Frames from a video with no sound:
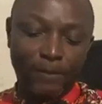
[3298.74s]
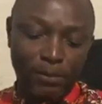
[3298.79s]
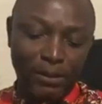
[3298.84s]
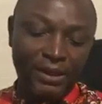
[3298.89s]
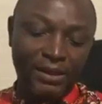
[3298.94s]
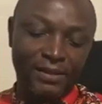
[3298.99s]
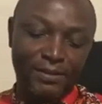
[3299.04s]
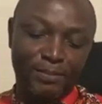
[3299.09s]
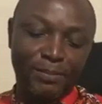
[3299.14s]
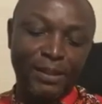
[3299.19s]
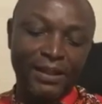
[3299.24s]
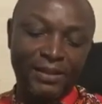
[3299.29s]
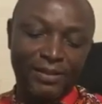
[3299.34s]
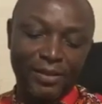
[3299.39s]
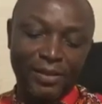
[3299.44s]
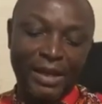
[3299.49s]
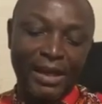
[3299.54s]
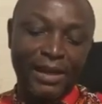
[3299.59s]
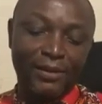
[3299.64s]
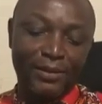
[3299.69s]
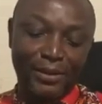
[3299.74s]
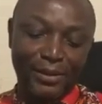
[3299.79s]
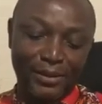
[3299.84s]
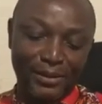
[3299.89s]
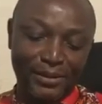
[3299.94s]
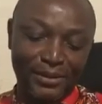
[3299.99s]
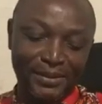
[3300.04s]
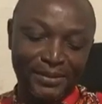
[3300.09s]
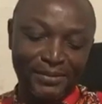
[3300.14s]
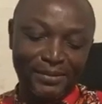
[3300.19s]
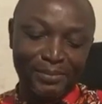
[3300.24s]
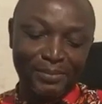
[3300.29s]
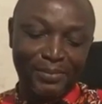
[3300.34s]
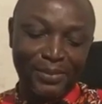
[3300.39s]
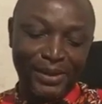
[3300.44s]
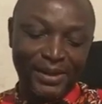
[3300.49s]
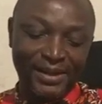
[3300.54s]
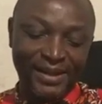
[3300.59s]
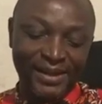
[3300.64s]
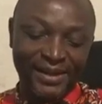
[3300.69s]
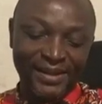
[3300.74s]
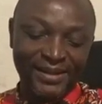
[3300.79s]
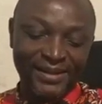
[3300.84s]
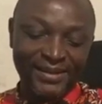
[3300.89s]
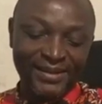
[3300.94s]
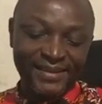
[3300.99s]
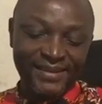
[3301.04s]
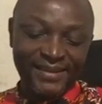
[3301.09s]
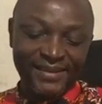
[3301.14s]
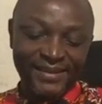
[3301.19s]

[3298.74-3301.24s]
Okay, please carry on, Mbona.